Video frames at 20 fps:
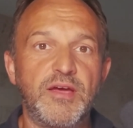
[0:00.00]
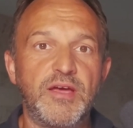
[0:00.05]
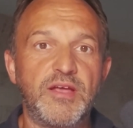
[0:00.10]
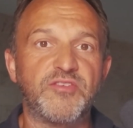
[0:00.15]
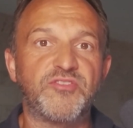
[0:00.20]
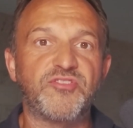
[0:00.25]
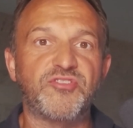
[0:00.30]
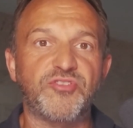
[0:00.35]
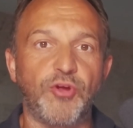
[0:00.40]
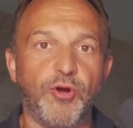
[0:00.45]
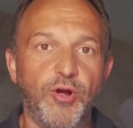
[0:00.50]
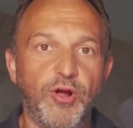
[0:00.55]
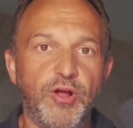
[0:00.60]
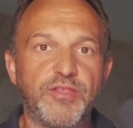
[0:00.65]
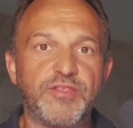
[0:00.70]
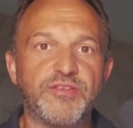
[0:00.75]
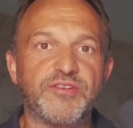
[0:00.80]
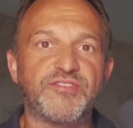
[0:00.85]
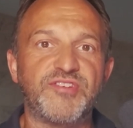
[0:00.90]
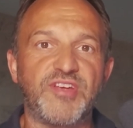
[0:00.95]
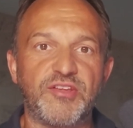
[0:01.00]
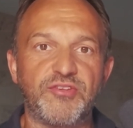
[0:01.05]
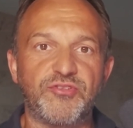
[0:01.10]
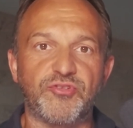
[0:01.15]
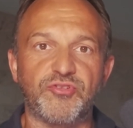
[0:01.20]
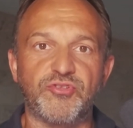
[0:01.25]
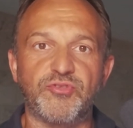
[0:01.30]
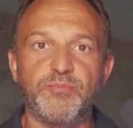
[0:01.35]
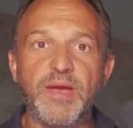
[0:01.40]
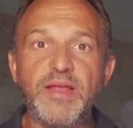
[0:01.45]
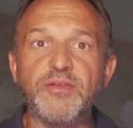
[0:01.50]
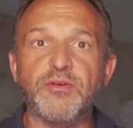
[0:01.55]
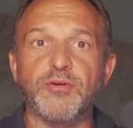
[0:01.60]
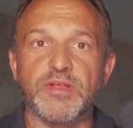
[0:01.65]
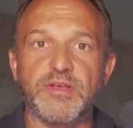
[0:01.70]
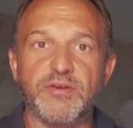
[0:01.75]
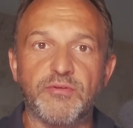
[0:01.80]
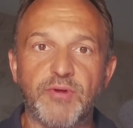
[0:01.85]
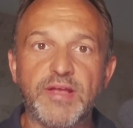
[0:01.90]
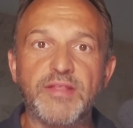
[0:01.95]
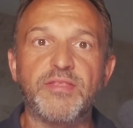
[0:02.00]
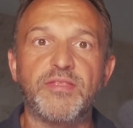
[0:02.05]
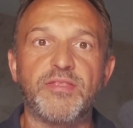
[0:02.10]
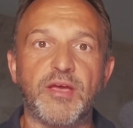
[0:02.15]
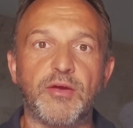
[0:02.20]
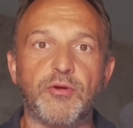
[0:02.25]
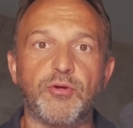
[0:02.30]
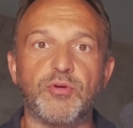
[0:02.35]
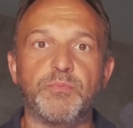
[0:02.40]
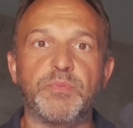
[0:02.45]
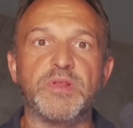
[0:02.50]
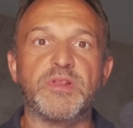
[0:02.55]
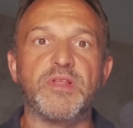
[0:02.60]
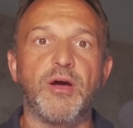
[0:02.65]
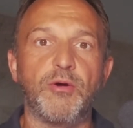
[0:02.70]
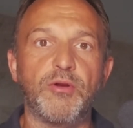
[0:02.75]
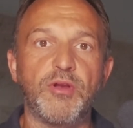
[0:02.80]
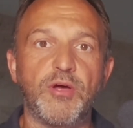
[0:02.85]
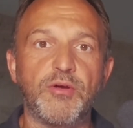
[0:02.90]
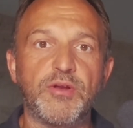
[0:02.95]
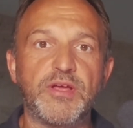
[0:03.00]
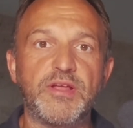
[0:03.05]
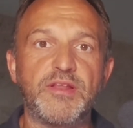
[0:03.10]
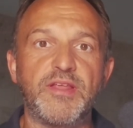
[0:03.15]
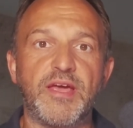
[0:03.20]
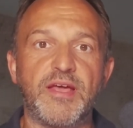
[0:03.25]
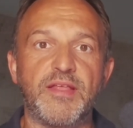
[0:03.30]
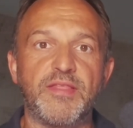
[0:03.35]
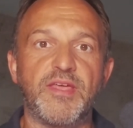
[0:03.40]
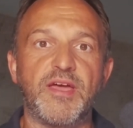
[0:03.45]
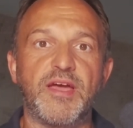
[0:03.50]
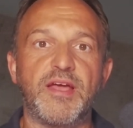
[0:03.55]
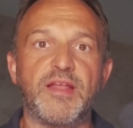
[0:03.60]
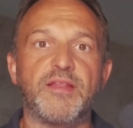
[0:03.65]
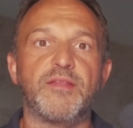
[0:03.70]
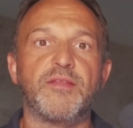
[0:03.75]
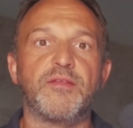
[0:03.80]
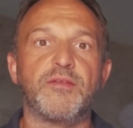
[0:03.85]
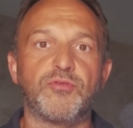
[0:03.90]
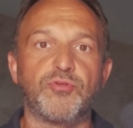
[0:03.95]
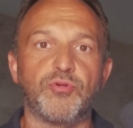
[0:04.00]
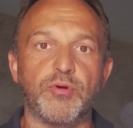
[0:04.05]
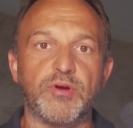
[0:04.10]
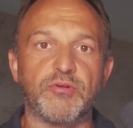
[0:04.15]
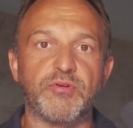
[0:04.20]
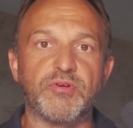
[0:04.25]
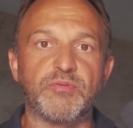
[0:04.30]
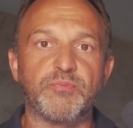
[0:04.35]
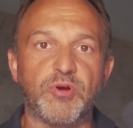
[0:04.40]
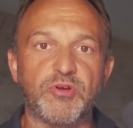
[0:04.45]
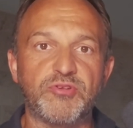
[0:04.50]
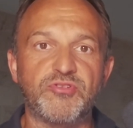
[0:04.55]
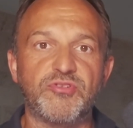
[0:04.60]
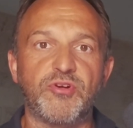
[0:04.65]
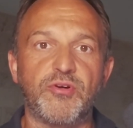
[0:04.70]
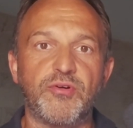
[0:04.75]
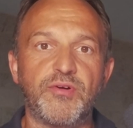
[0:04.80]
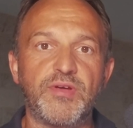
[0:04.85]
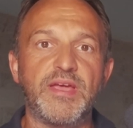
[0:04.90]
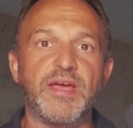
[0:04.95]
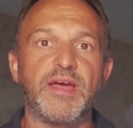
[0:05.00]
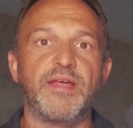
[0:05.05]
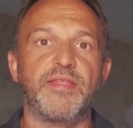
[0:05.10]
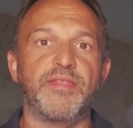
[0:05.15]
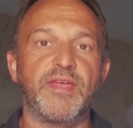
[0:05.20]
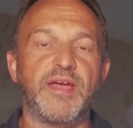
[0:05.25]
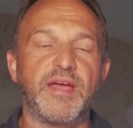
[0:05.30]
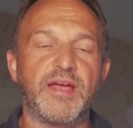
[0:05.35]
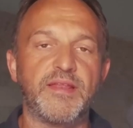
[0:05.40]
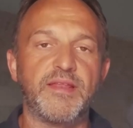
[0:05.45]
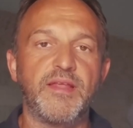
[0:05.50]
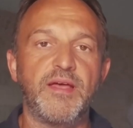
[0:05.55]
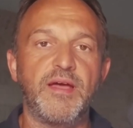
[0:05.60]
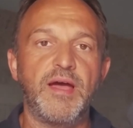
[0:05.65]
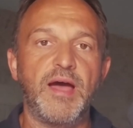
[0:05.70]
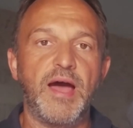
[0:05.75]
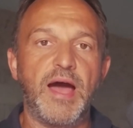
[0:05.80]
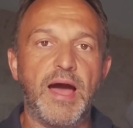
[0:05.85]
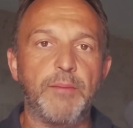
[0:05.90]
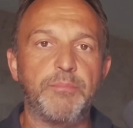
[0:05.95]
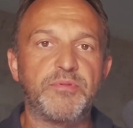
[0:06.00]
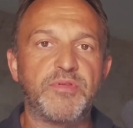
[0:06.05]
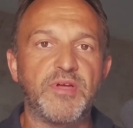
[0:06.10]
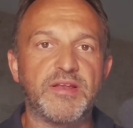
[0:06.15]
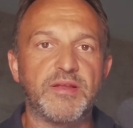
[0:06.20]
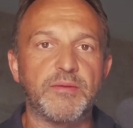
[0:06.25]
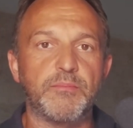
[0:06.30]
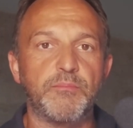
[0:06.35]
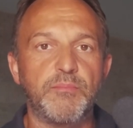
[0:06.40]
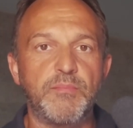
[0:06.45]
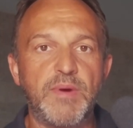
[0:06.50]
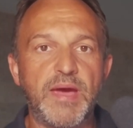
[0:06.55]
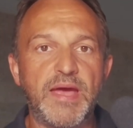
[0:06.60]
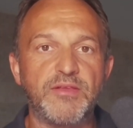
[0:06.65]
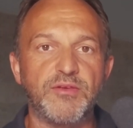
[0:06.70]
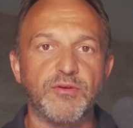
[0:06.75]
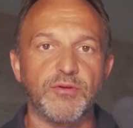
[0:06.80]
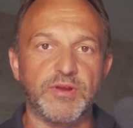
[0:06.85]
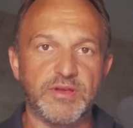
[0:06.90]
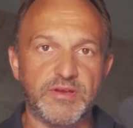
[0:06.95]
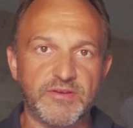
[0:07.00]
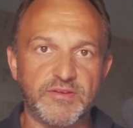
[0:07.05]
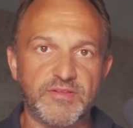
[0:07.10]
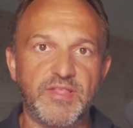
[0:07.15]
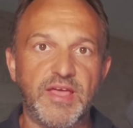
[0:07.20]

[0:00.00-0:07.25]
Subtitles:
install the sensors manually, right? They could be downloaded and then to a repository and then updated manually.